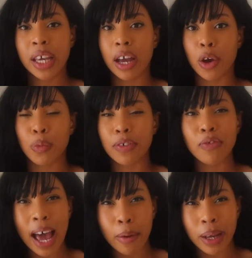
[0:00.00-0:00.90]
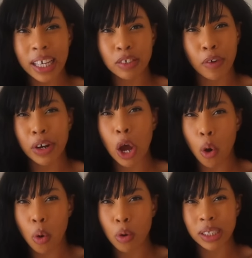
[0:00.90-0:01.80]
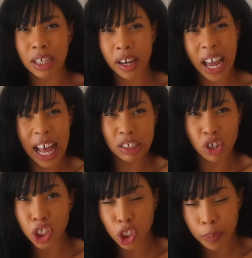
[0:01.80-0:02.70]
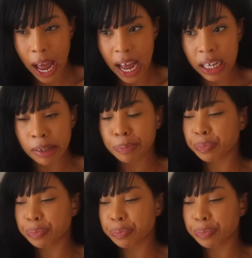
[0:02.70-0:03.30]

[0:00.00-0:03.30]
with flowers, very old, and like has a hunchback.